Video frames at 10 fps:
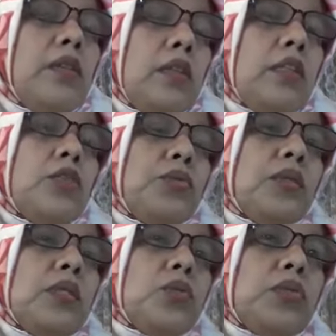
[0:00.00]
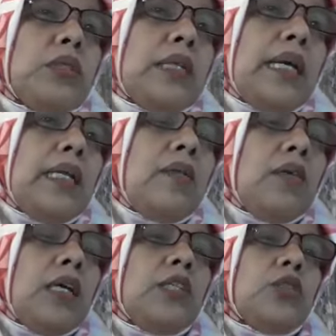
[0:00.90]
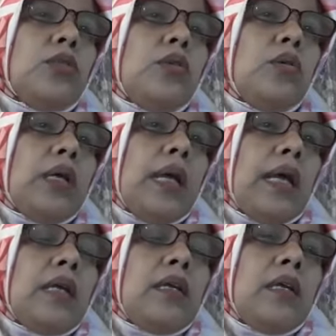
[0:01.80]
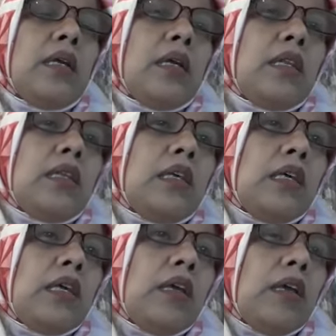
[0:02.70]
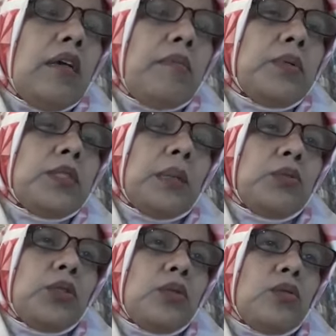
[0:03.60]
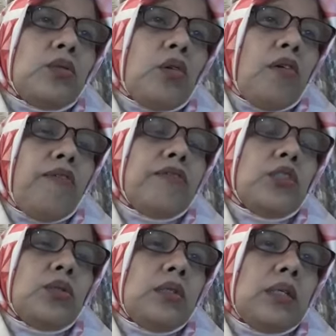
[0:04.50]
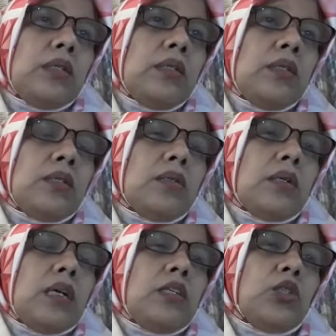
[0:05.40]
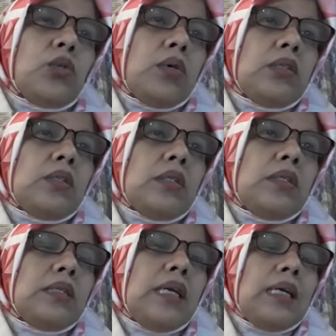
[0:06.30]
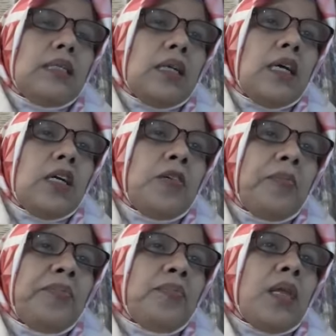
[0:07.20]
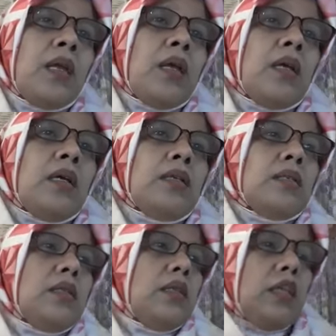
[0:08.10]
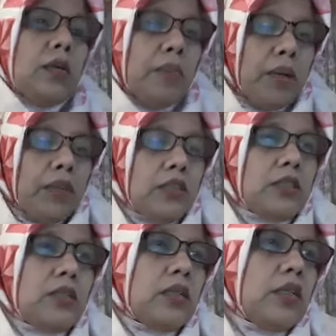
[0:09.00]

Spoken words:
this research was done to look at the perceptions of students towards CSR. The methods